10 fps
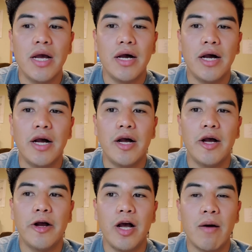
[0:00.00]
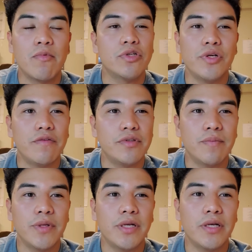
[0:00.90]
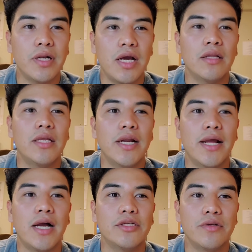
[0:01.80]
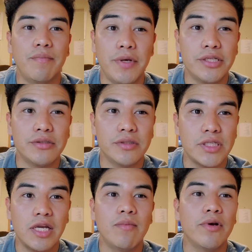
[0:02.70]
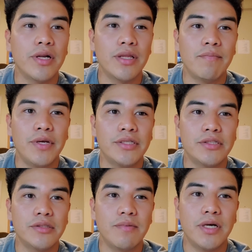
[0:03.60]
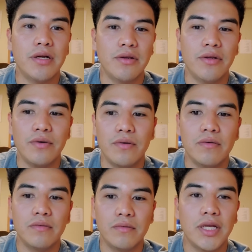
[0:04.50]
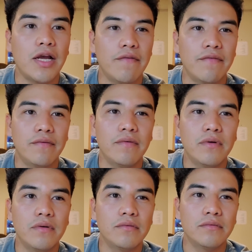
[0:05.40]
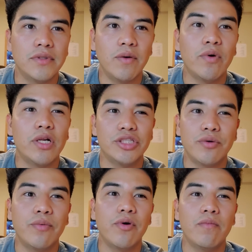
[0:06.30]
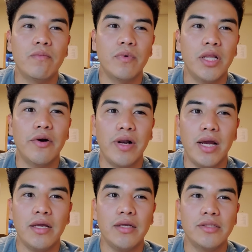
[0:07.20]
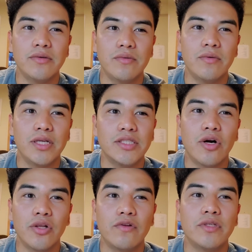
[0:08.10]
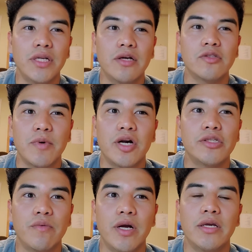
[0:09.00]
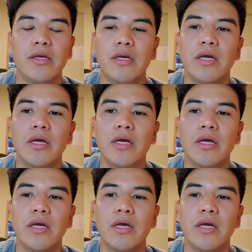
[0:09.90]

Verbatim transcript: uh, i'm not sure if something i uh, didn't catch on the pictures because i keep looking at the pictures but you know they have they were in a showroom with a lot of light so it's hard to see it because my car is white